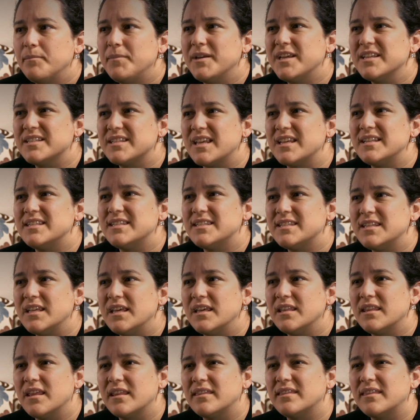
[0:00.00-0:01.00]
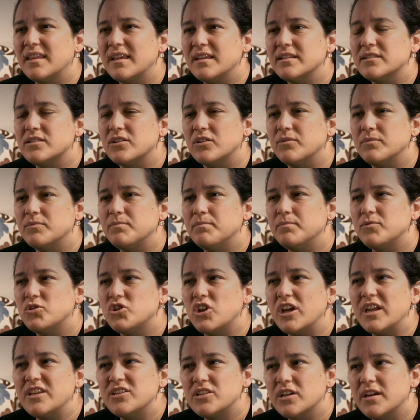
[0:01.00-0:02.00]
because I see that things are
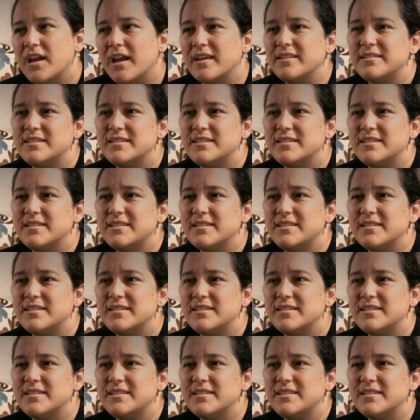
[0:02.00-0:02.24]
changing.